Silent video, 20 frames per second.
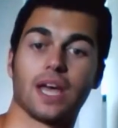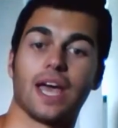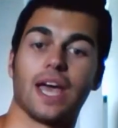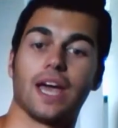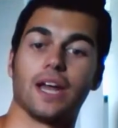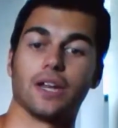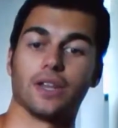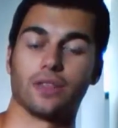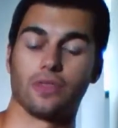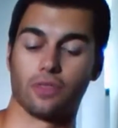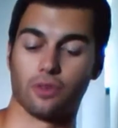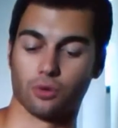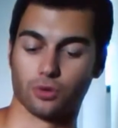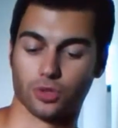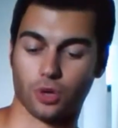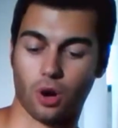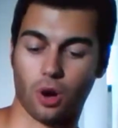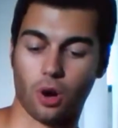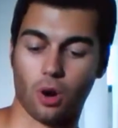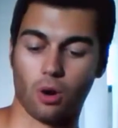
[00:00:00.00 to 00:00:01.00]
And
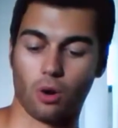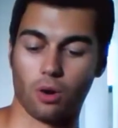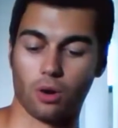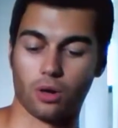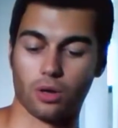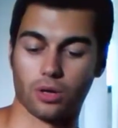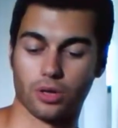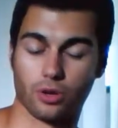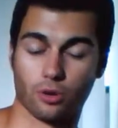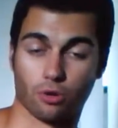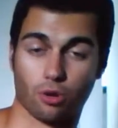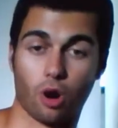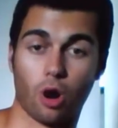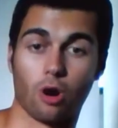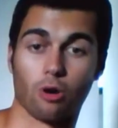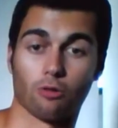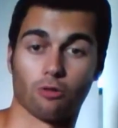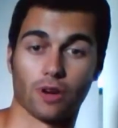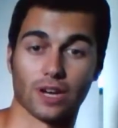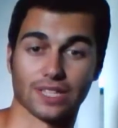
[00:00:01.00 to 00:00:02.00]
you're
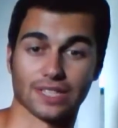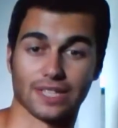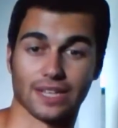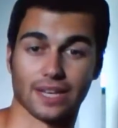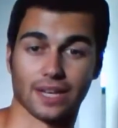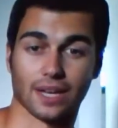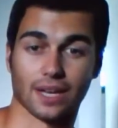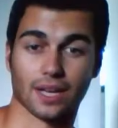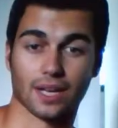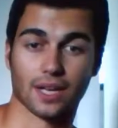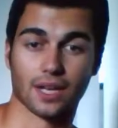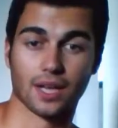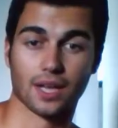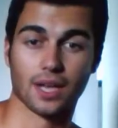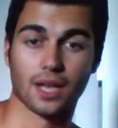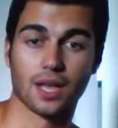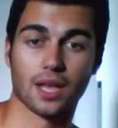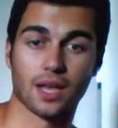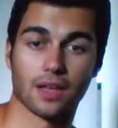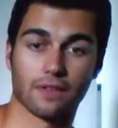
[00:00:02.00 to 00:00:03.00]
all resting
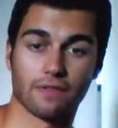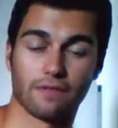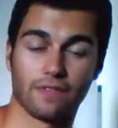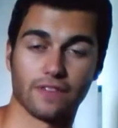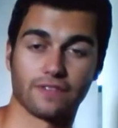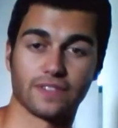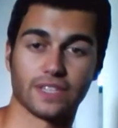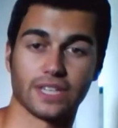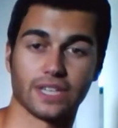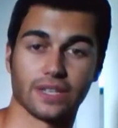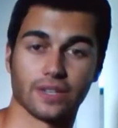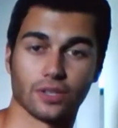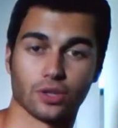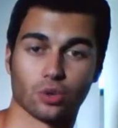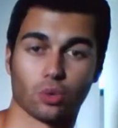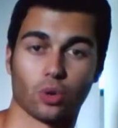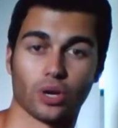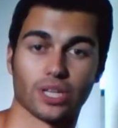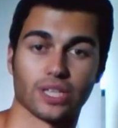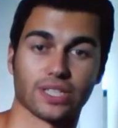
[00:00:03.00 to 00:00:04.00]
15 to
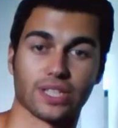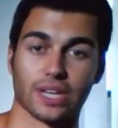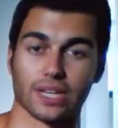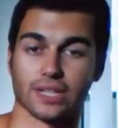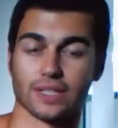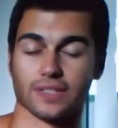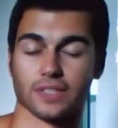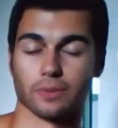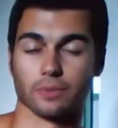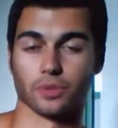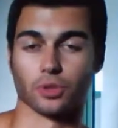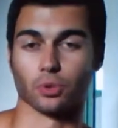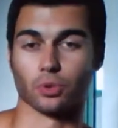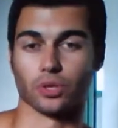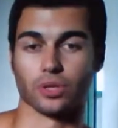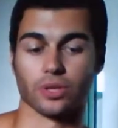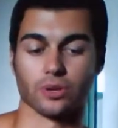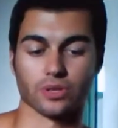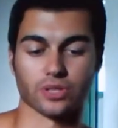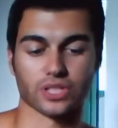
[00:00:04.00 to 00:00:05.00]
20 seconds in
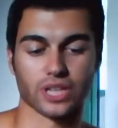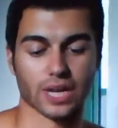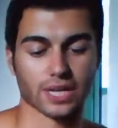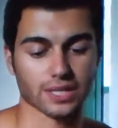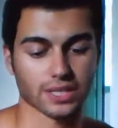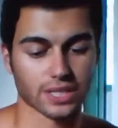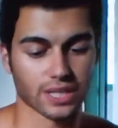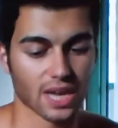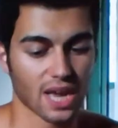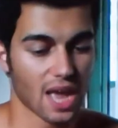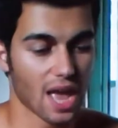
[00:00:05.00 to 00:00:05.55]
between those sets.